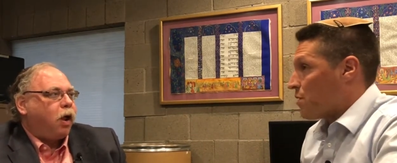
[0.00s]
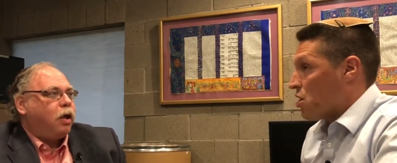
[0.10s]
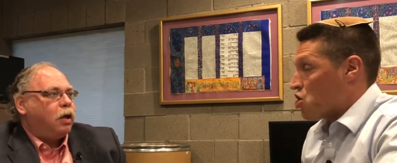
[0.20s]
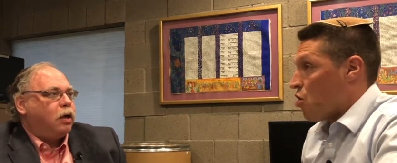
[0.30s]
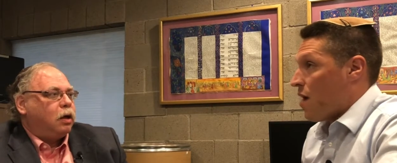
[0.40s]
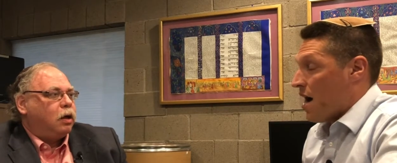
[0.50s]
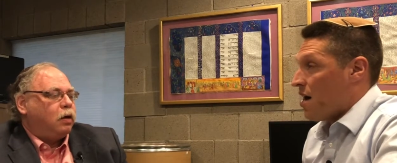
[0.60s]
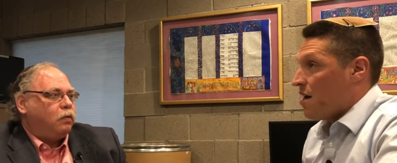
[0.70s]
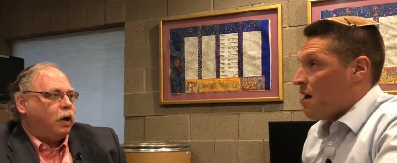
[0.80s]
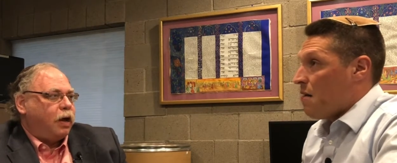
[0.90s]
Speaker 1: with the
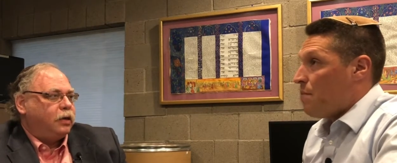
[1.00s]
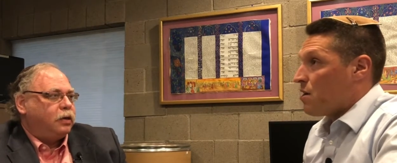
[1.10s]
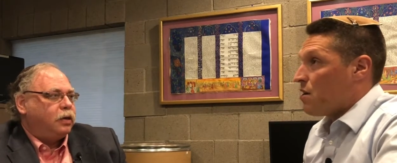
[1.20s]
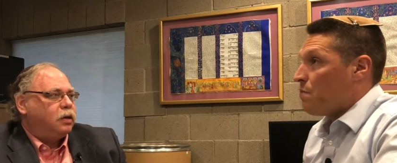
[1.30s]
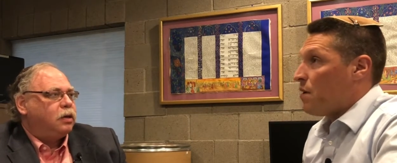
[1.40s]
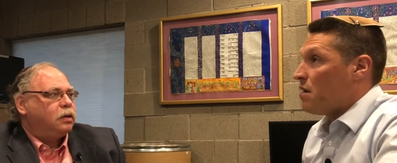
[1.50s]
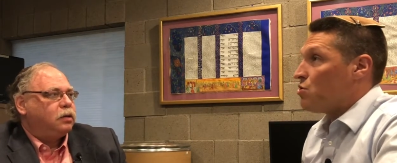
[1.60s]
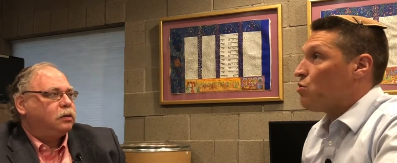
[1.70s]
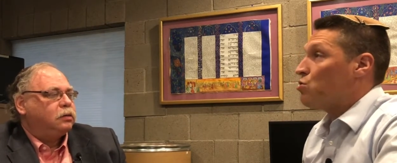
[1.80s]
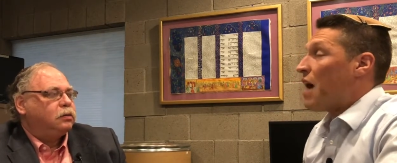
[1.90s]
Shoah. Right. But but
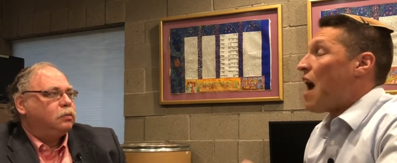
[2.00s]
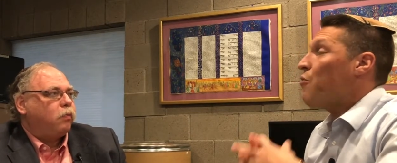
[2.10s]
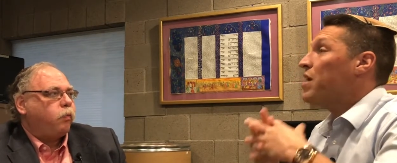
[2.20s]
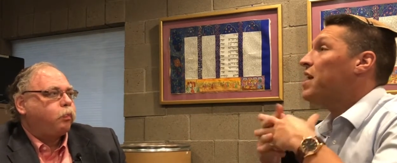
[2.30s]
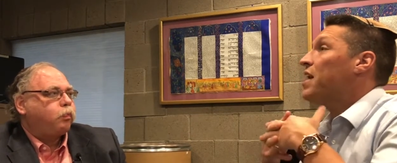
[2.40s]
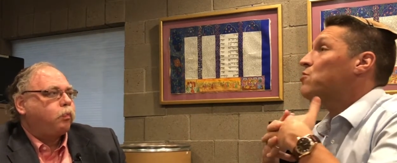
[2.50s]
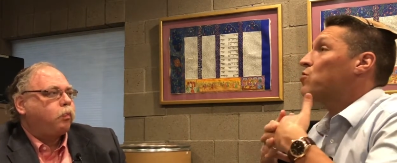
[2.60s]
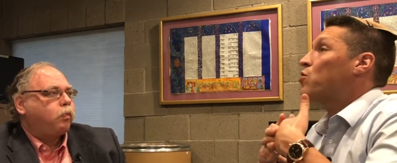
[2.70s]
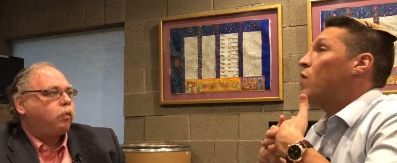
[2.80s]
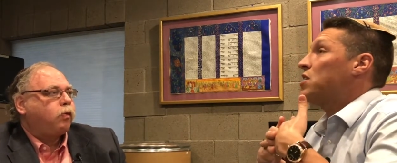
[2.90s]
so so how would he answer
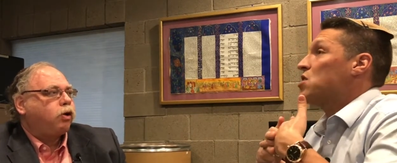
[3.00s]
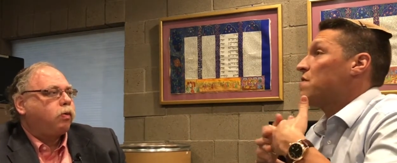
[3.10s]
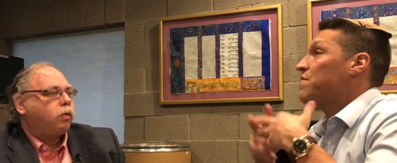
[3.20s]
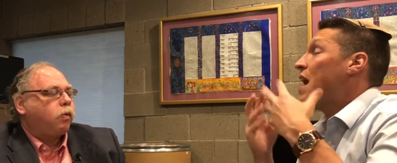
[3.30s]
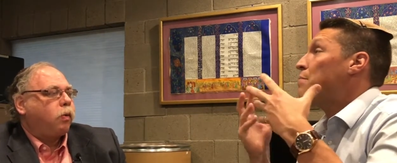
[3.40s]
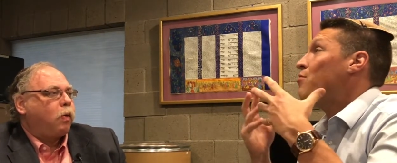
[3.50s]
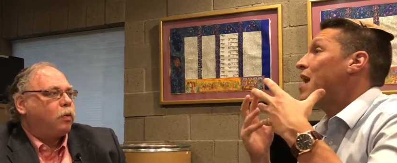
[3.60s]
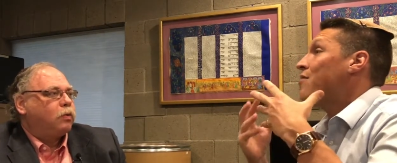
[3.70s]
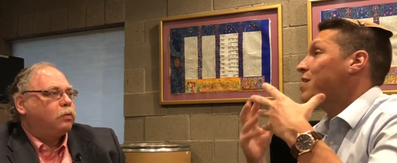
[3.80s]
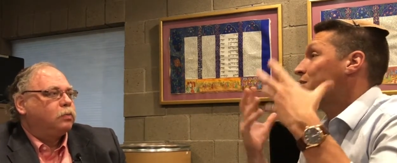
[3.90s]
the question? If not
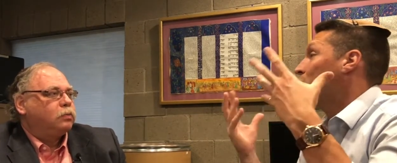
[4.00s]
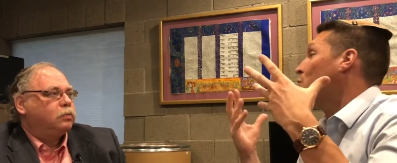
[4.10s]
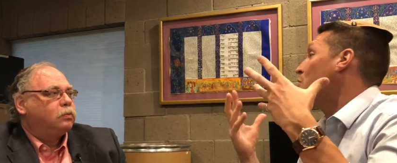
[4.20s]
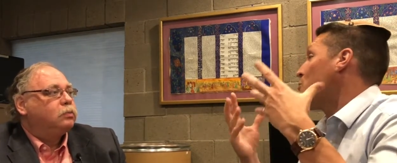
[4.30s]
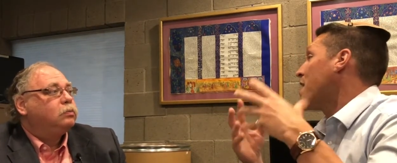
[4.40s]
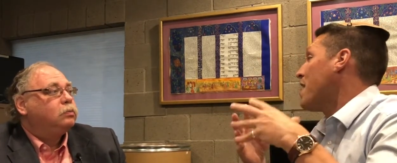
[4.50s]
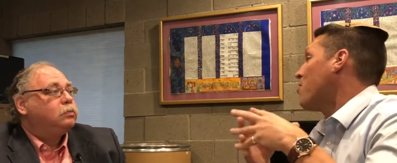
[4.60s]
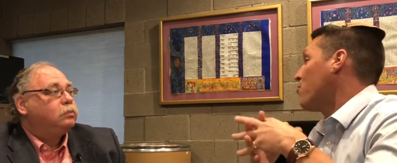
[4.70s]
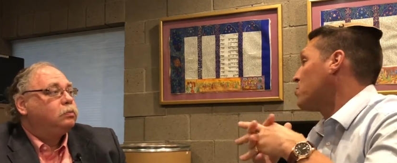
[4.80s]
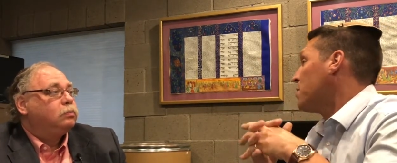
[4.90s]
progress, then where are we
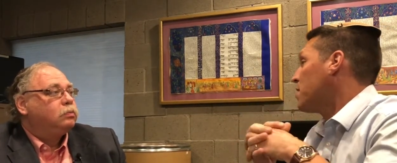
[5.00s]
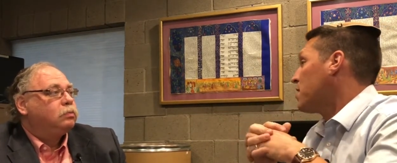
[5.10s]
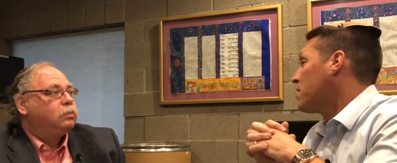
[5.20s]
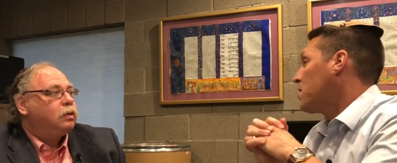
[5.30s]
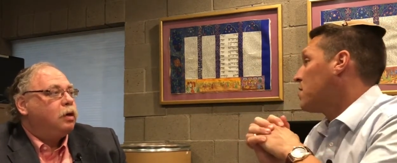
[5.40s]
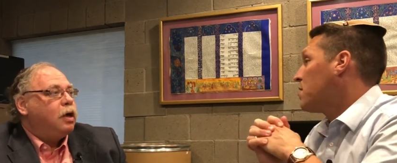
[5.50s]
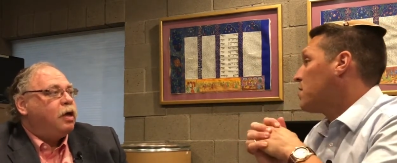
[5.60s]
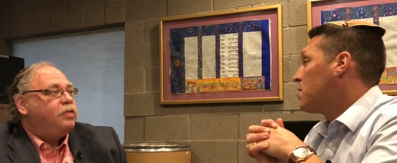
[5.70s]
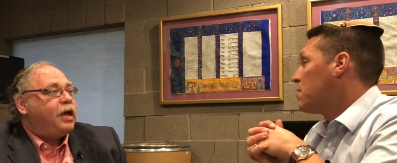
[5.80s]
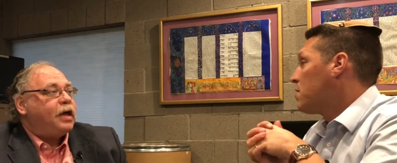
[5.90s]
headed ultimately?
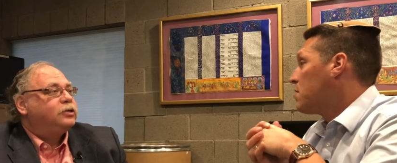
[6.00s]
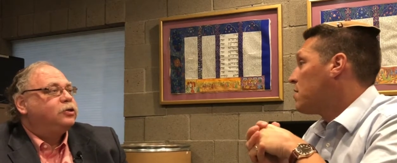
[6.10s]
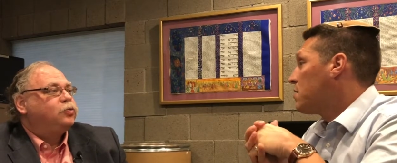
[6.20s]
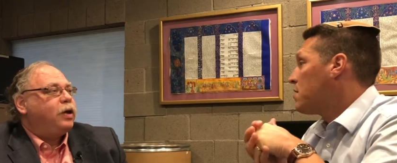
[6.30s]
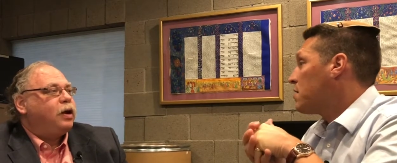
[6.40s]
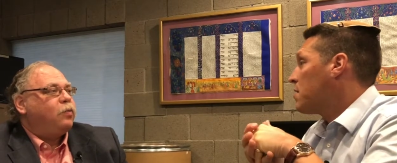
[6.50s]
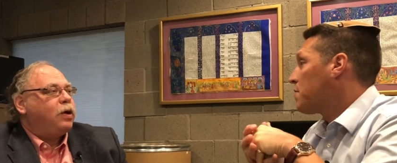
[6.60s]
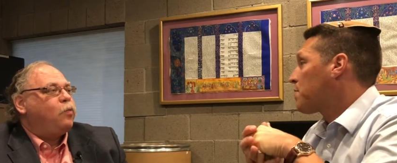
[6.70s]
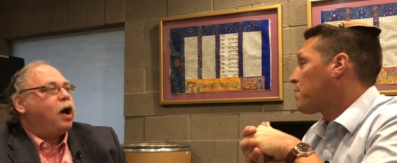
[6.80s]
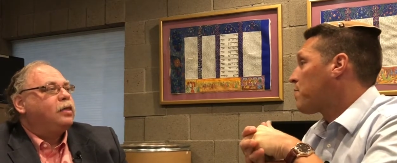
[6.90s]
Speaker 2: The answer is we don't.
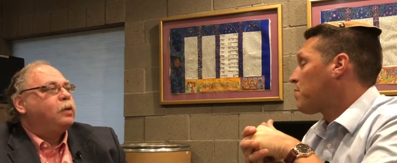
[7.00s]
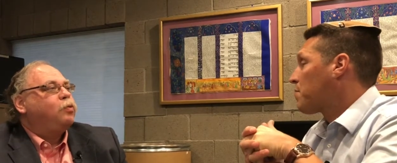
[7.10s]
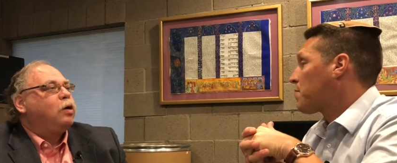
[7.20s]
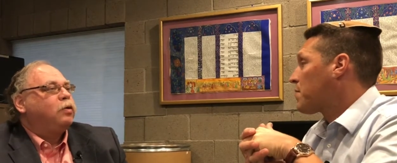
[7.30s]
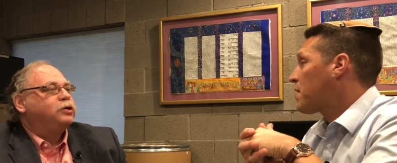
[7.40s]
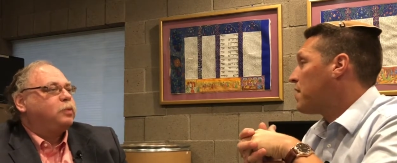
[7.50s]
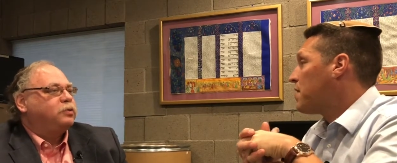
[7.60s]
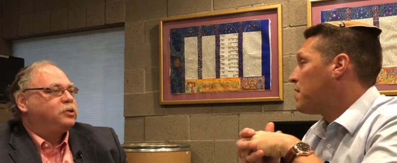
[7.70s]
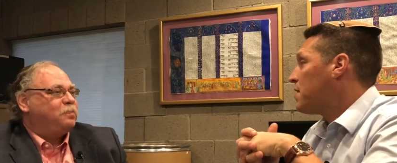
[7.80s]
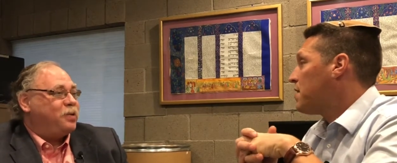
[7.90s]
We wind up where we're
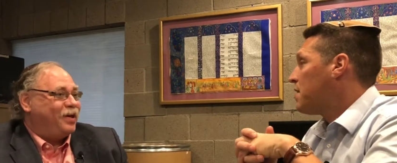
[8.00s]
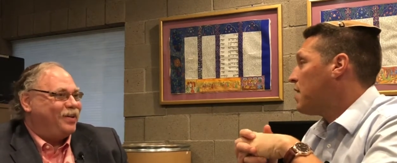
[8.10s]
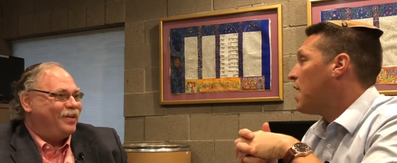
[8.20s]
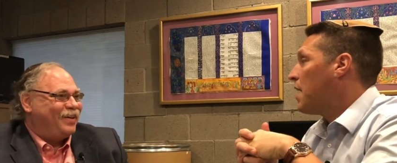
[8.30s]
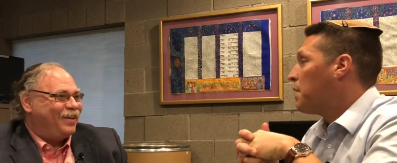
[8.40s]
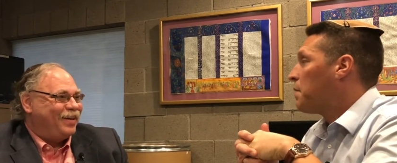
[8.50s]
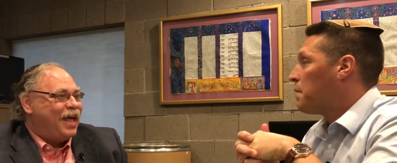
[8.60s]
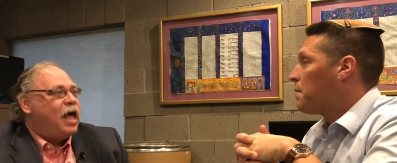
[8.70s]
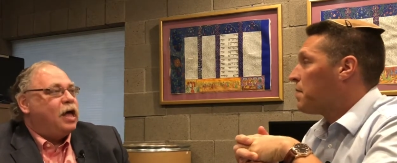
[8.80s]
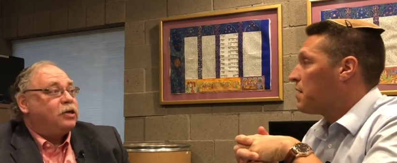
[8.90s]
supposed to be. Uh-huh.
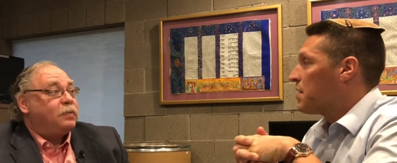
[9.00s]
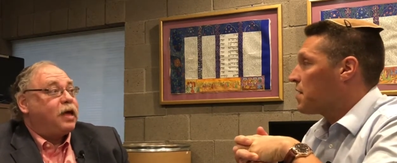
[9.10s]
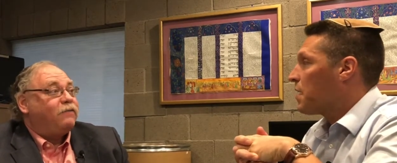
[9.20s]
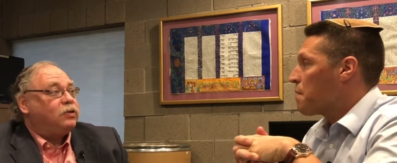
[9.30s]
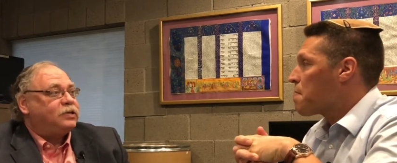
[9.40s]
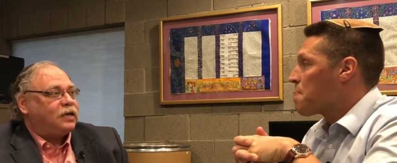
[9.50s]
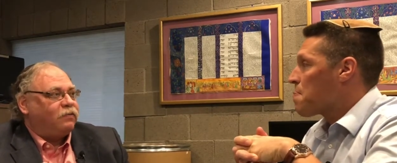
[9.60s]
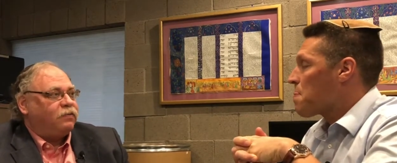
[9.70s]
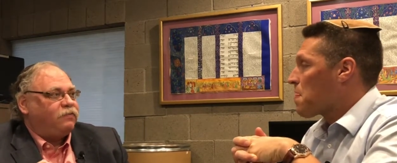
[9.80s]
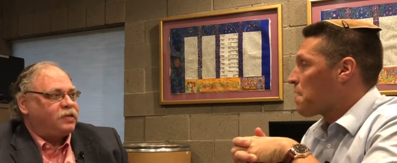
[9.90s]
To give you
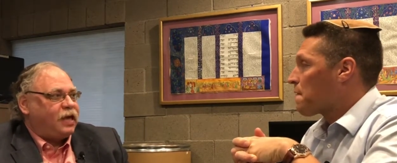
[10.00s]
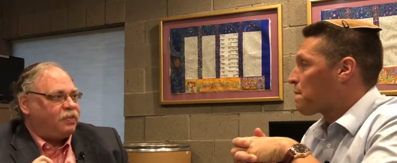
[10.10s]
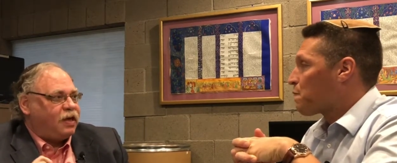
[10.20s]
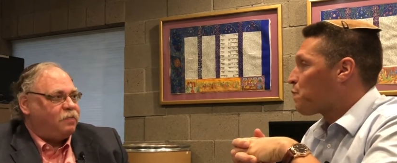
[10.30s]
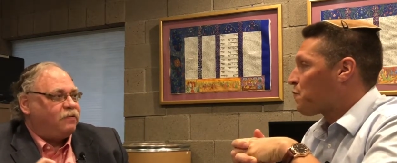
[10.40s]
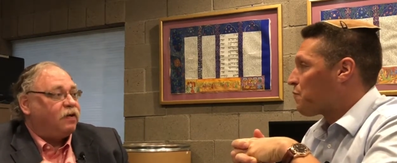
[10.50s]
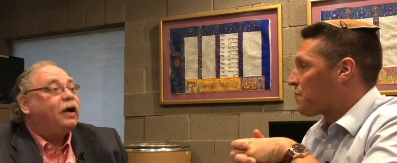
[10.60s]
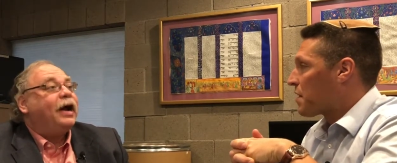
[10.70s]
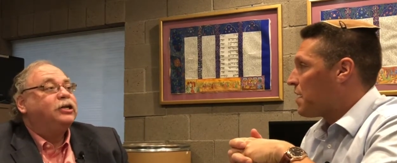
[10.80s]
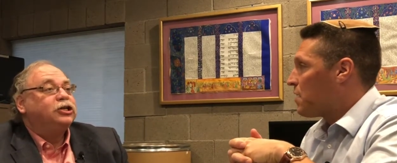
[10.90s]
several t- theme and
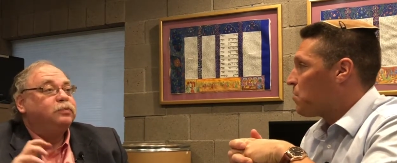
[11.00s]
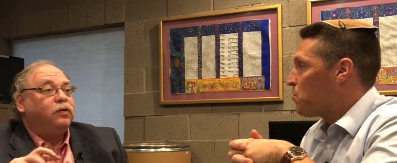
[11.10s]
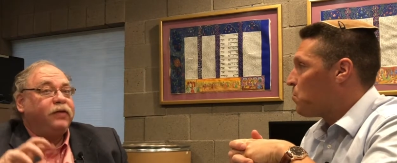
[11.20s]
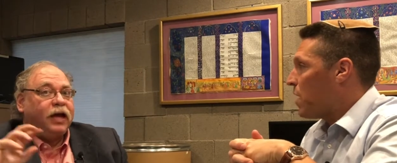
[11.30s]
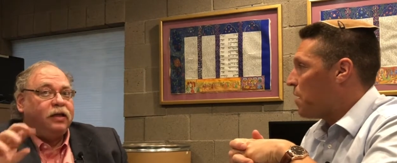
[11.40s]
variations, moving right.